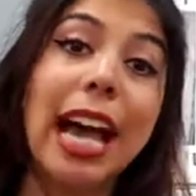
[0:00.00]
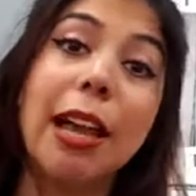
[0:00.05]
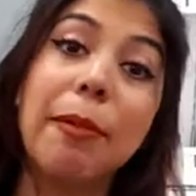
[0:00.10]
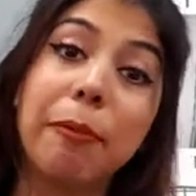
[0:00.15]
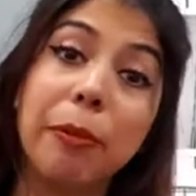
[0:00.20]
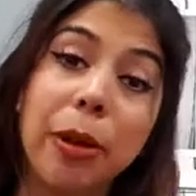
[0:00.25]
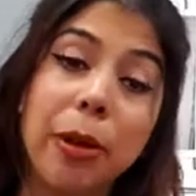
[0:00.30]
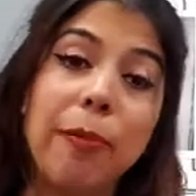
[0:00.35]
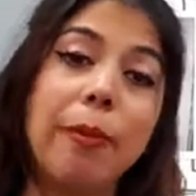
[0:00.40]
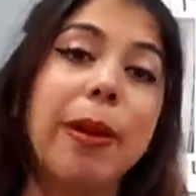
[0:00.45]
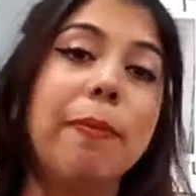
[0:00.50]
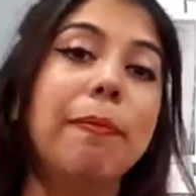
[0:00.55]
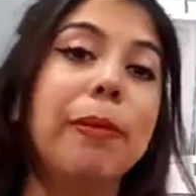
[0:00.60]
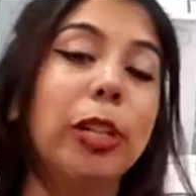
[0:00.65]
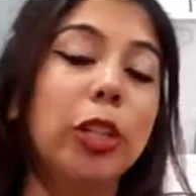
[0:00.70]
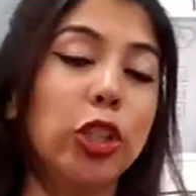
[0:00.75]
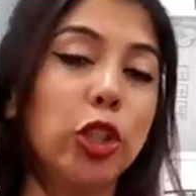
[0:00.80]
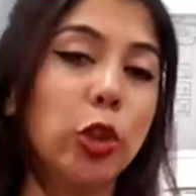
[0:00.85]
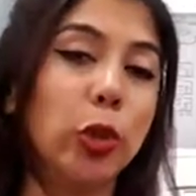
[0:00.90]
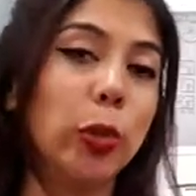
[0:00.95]
I put my
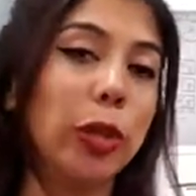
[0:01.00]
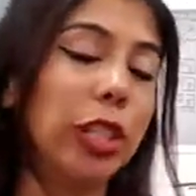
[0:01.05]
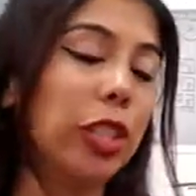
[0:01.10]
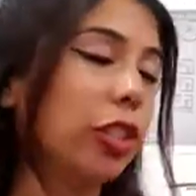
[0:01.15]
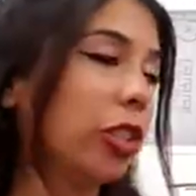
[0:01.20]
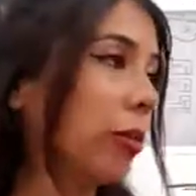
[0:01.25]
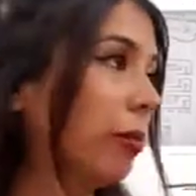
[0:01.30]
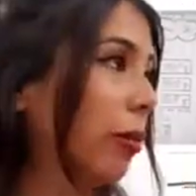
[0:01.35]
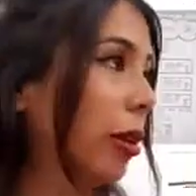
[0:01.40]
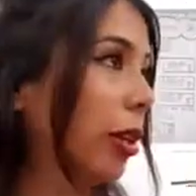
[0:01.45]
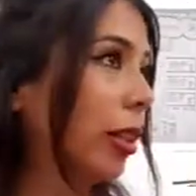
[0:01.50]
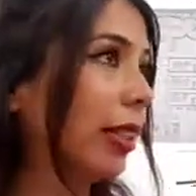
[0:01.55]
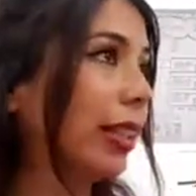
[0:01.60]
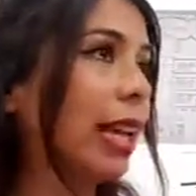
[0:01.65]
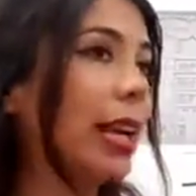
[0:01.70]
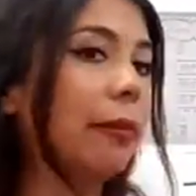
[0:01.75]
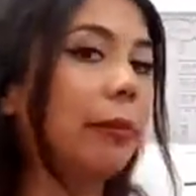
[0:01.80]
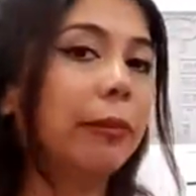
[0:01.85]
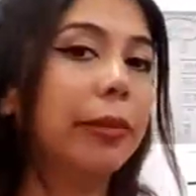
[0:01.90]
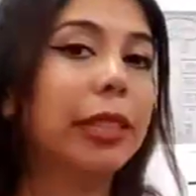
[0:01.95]
punctuation mark.
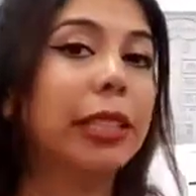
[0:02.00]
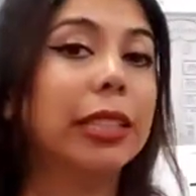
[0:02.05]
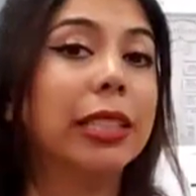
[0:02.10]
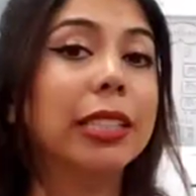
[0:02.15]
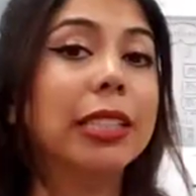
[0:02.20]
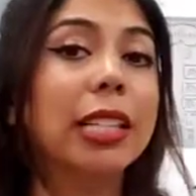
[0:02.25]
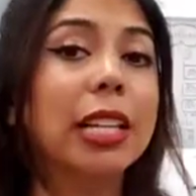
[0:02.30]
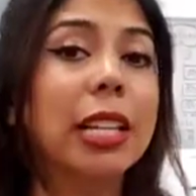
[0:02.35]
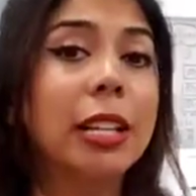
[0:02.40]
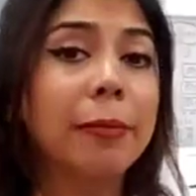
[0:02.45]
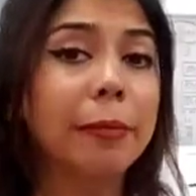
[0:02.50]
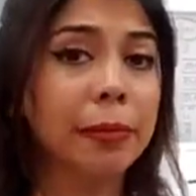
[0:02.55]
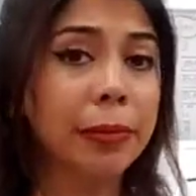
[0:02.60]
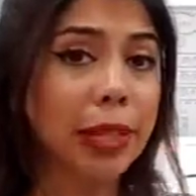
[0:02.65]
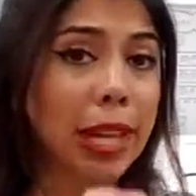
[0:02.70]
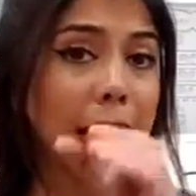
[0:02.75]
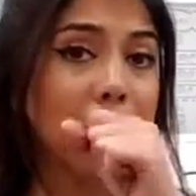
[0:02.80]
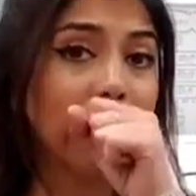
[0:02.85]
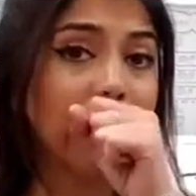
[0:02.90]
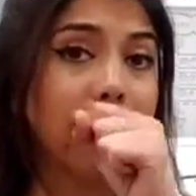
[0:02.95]
That means
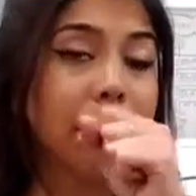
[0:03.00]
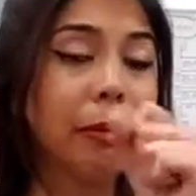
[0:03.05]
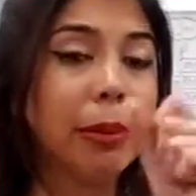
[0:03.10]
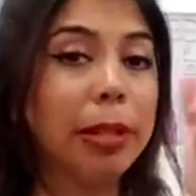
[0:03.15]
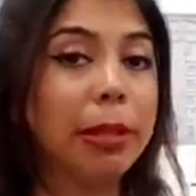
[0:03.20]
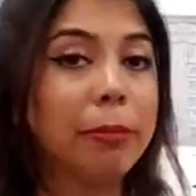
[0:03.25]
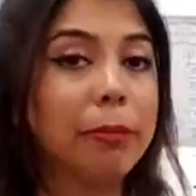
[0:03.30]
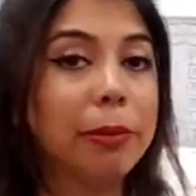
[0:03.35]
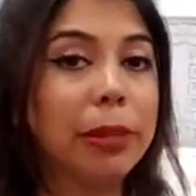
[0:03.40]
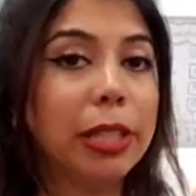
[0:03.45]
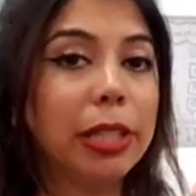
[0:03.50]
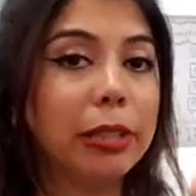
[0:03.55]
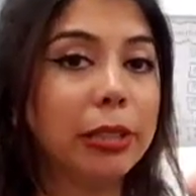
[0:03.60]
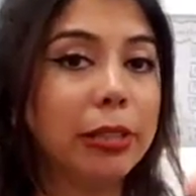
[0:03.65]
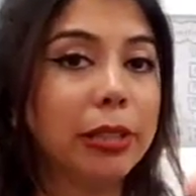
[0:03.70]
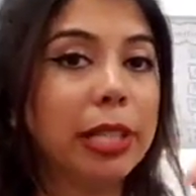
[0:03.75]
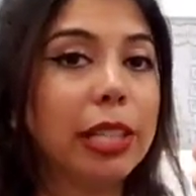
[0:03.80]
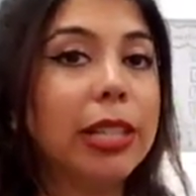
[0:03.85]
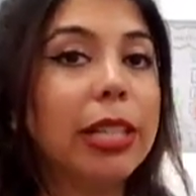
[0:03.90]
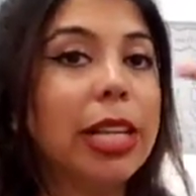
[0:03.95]
I can put a
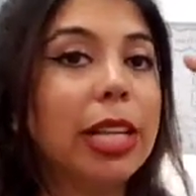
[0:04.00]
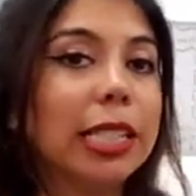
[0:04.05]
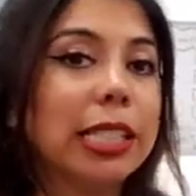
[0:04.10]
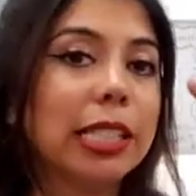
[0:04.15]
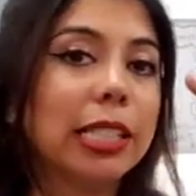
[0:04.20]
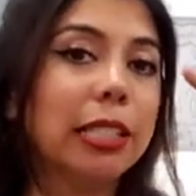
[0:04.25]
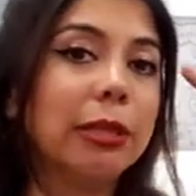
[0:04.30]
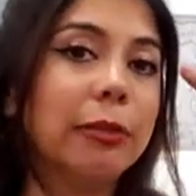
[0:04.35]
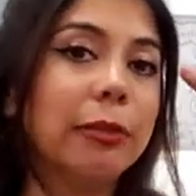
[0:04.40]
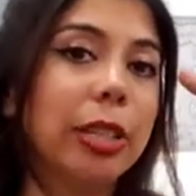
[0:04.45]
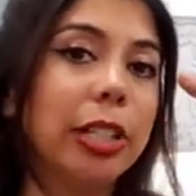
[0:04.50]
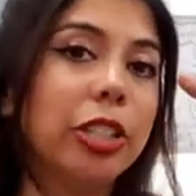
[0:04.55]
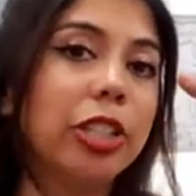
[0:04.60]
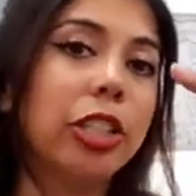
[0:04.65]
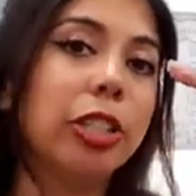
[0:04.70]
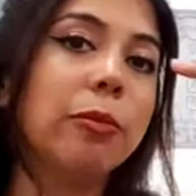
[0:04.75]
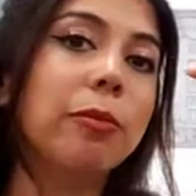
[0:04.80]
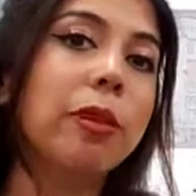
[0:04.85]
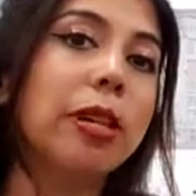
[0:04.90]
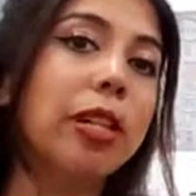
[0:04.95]
period,
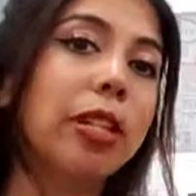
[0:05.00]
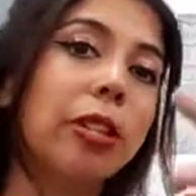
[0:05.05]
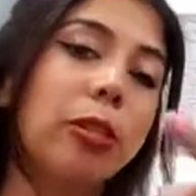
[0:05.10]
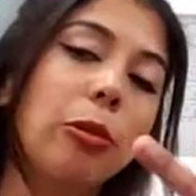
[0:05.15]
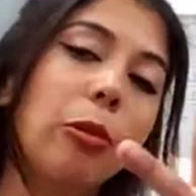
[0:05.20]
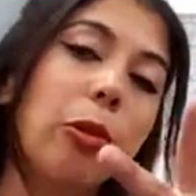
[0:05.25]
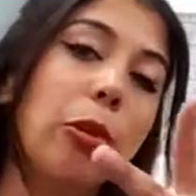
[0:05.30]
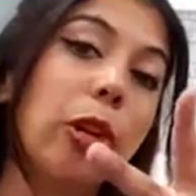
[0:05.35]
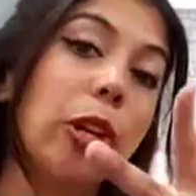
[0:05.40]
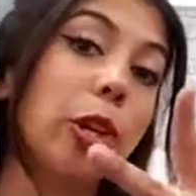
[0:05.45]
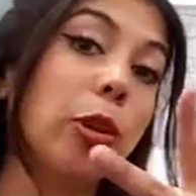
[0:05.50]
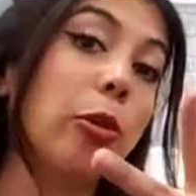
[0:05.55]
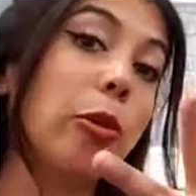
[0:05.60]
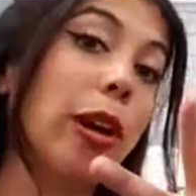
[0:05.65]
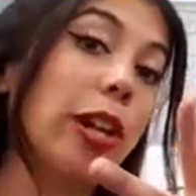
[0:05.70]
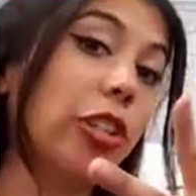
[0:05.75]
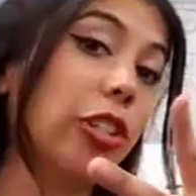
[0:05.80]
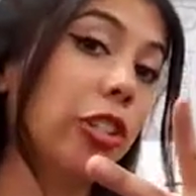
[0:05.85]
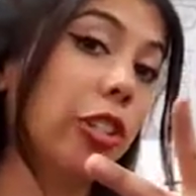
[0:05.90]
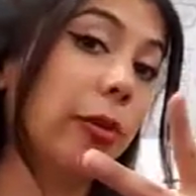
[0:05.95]
exclamation mark, or a
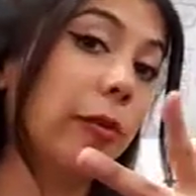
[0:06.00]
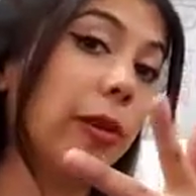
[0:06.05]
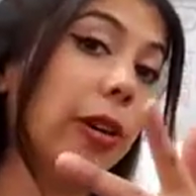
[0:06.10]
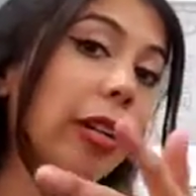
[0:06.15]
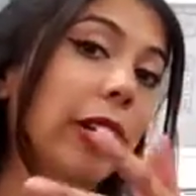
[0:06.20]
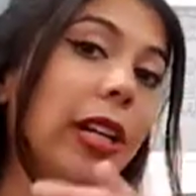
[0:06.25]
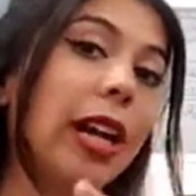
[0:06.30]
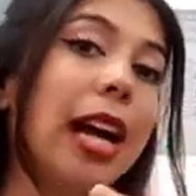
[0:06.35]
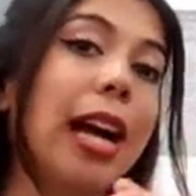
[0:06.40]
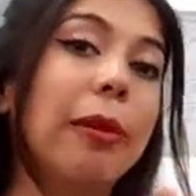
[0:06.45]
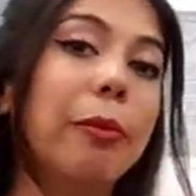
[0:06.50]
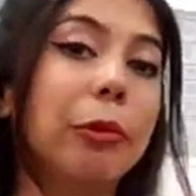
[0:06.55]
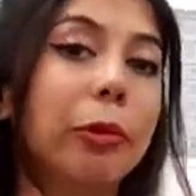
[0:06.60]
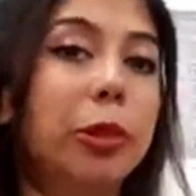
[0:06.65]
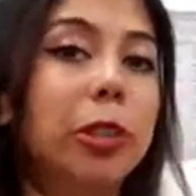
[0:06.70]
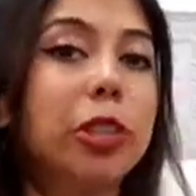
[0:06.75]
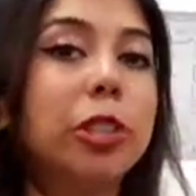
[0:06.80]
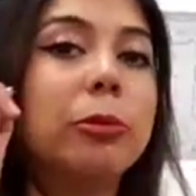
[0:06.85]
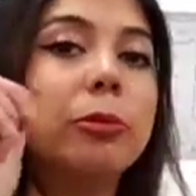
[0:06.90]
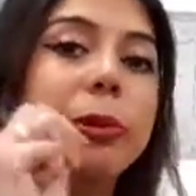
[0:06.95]
question mark. I'm
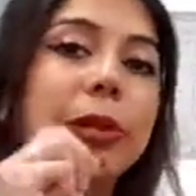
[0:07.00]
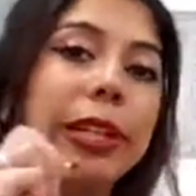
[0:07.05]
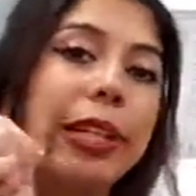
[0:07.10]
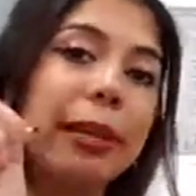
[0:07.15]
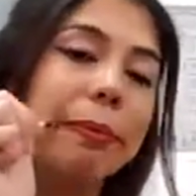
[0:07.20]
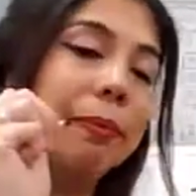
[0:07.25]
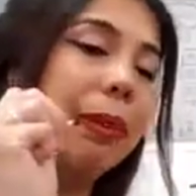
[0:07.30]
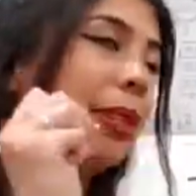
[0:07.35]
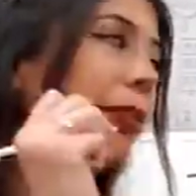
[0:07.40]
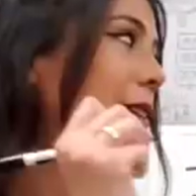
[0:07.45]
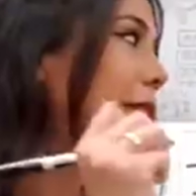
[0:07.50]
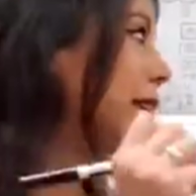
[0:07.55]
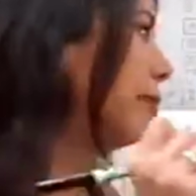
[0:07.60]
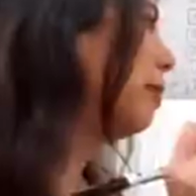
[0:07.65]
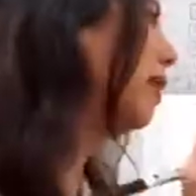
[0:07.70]
going to put a period